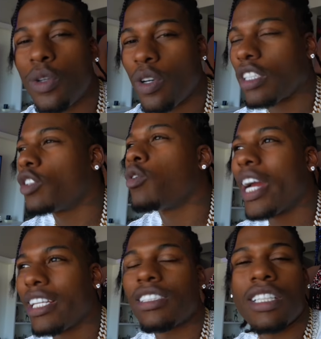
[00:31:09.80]
doing
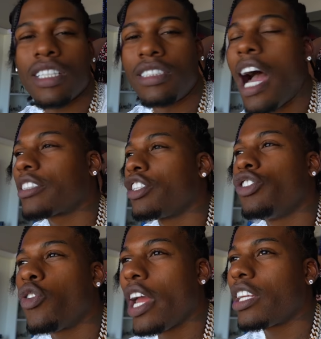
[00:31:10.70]
great. Dr.
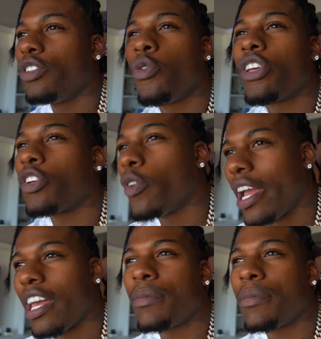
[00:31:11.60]
Dre doing great.